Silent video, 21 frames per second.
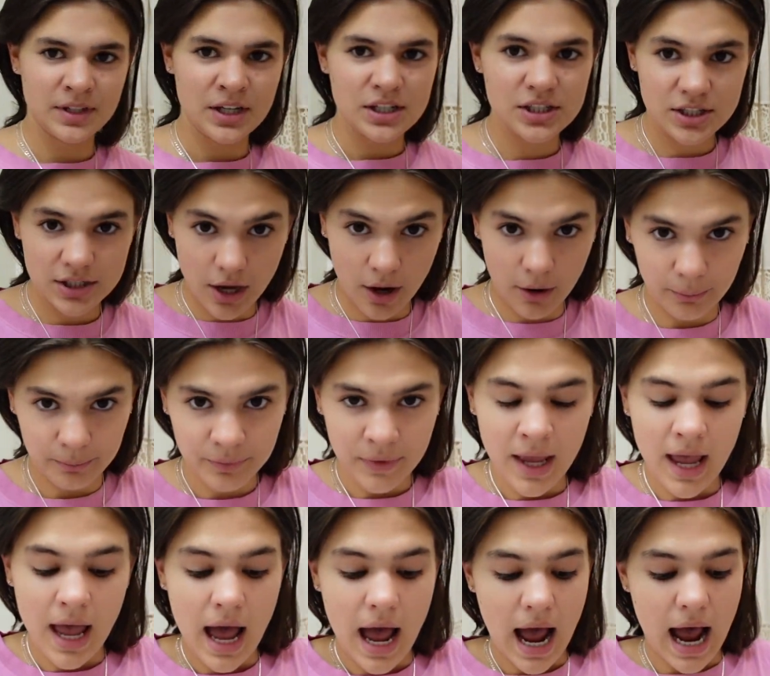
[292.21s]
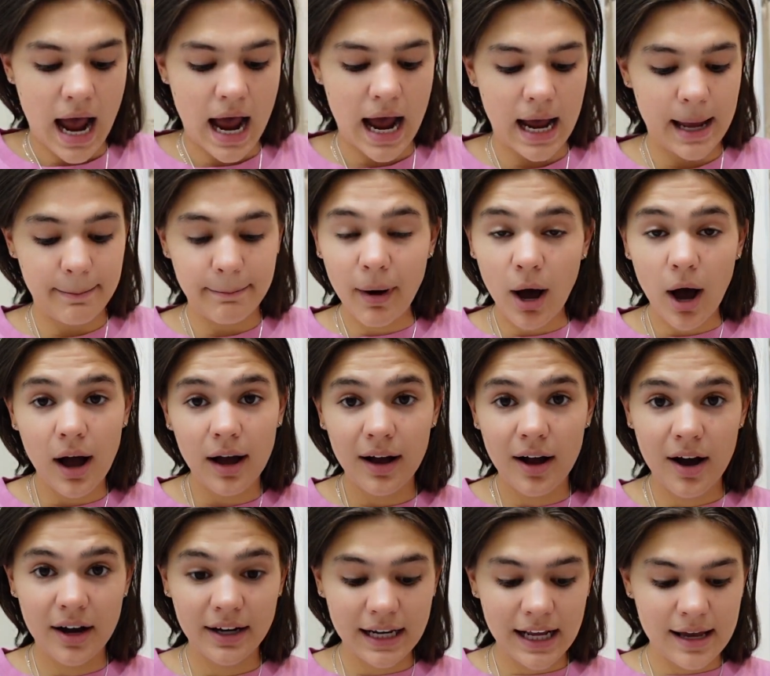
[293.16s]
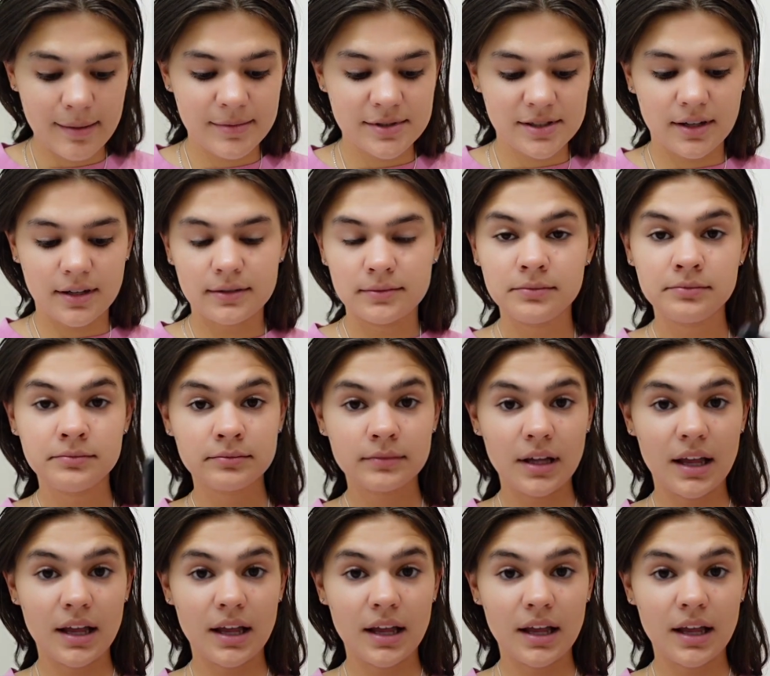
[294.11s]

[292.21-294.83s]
So I bought on Amazon